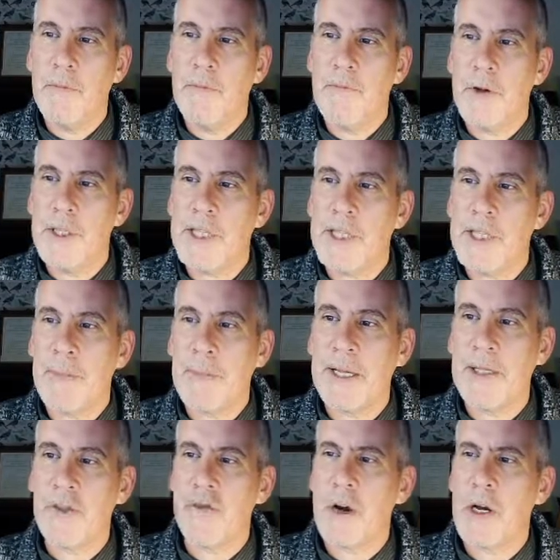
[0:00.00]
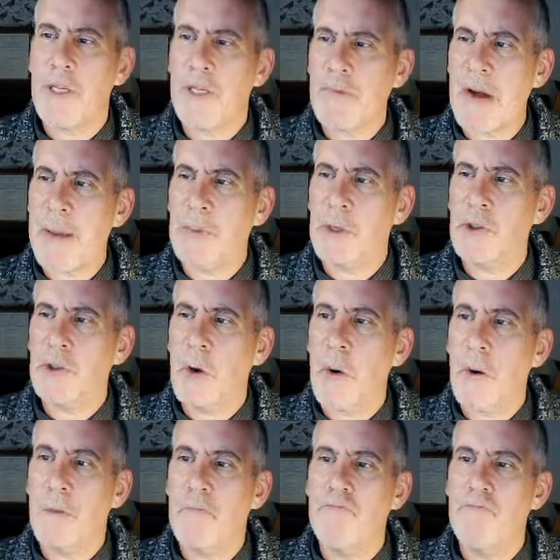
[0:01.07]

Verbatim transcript: for saplings, grass, bramble and dock,